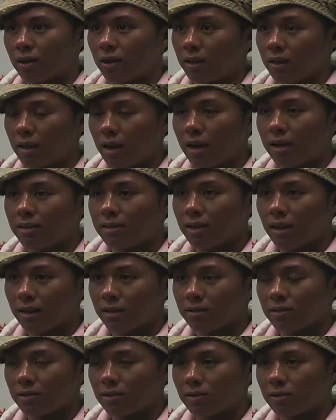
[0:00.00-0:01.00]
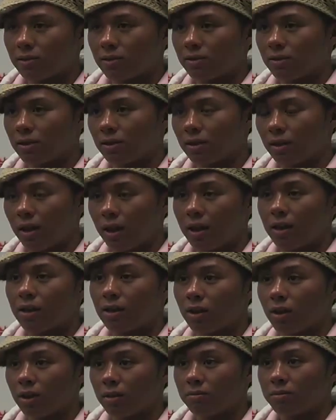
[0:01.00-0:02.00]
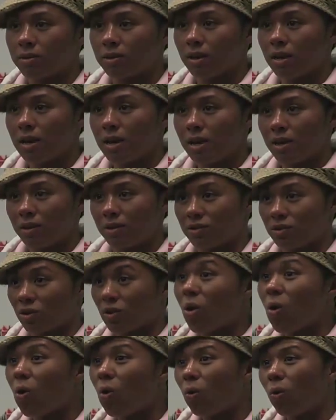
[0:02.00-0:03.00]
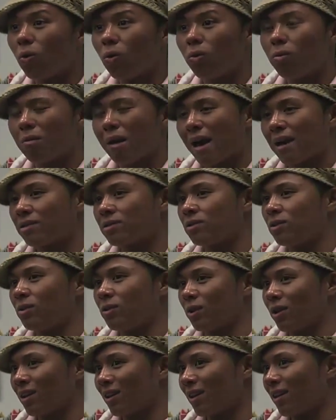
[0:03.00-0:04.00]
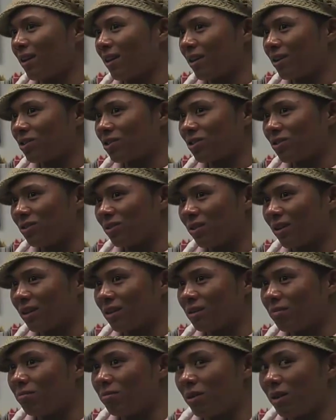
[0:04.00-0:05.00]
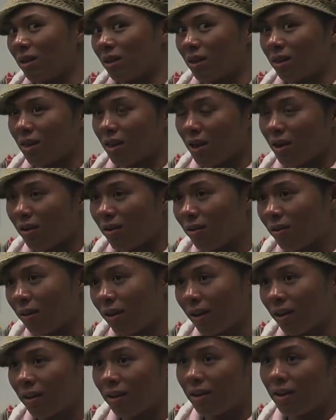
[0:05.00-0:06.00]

In gay clubs, there's a whole masculinity issue that's being there. Like,